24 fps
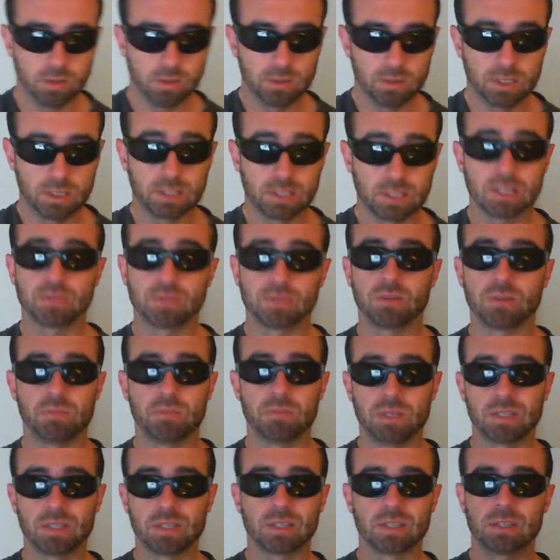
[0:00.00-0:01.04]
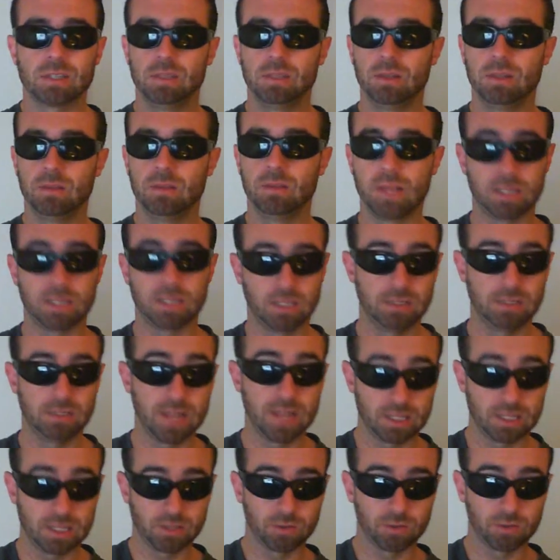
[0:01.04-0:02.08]
successful in business,
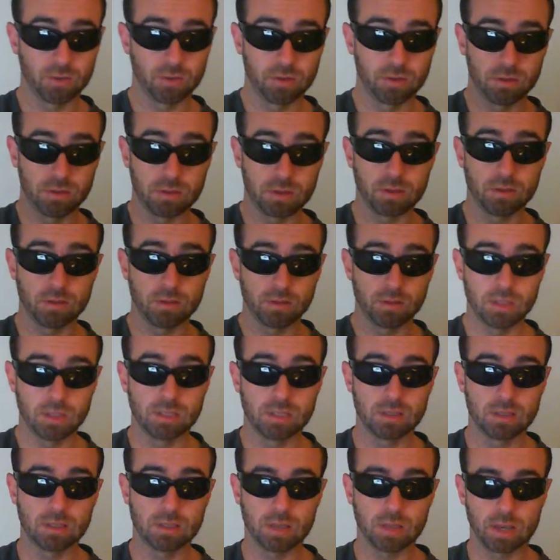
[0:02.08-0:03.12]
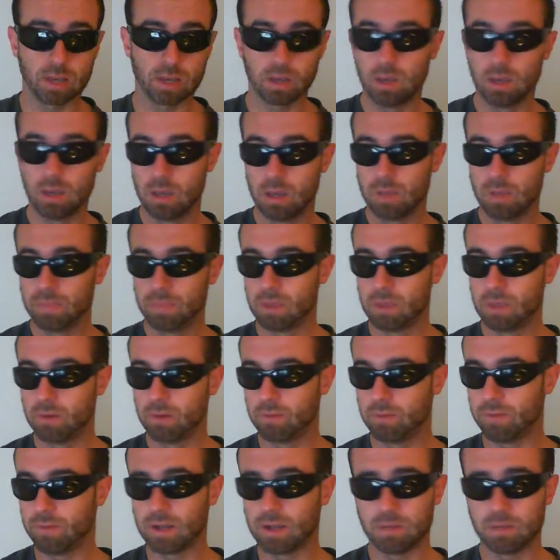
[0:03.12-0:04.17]
that's not all. There's like
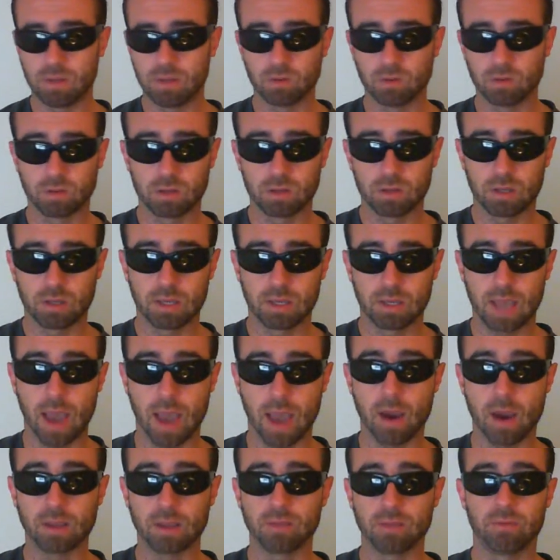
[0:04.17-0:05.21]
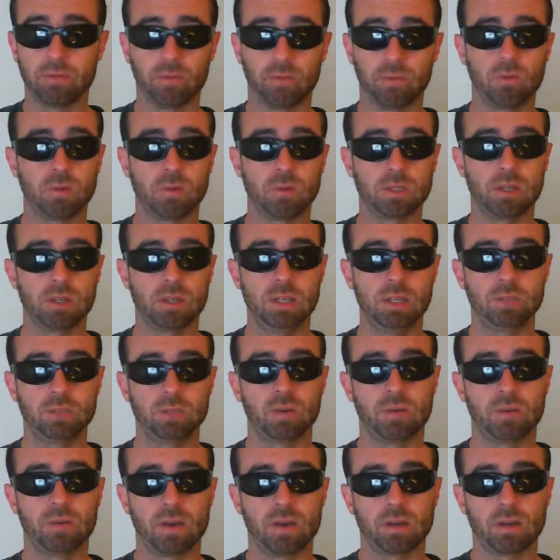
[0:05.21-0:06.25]
fundamental character flaws that each
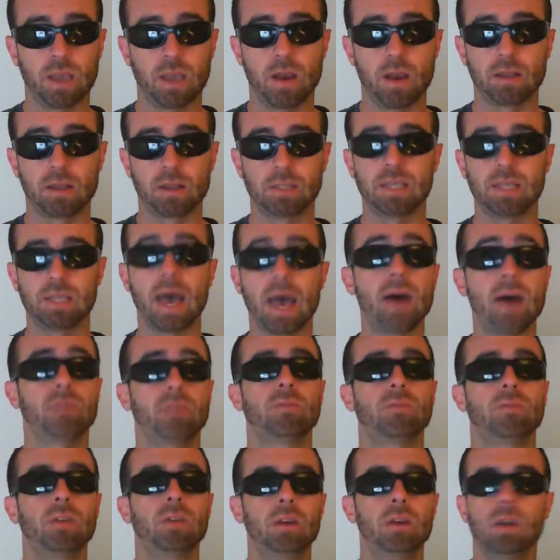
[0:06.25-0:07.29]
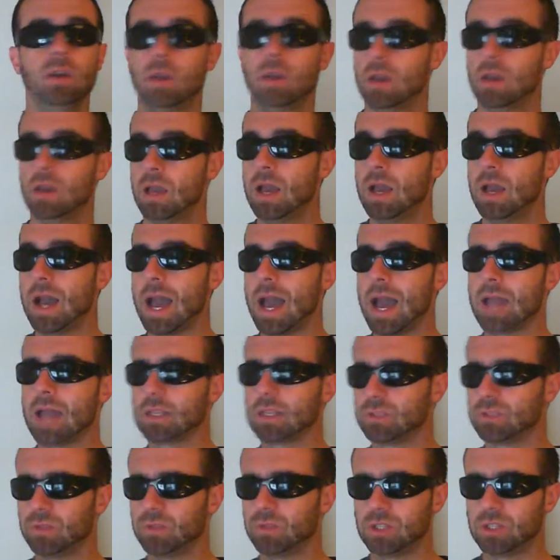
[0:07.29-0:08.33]
one of our characters have, and
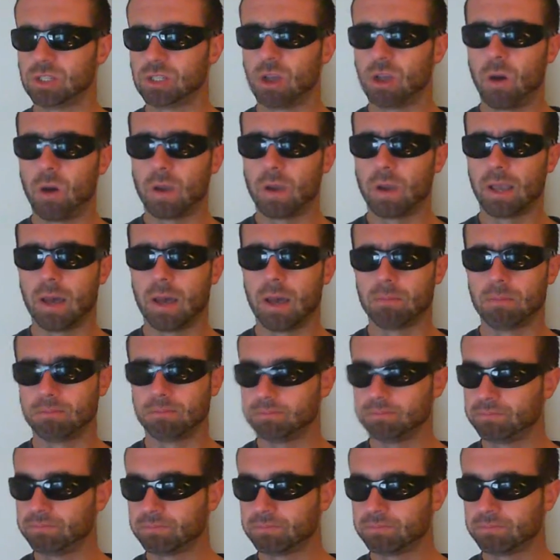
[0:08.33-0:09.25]
it's really showing them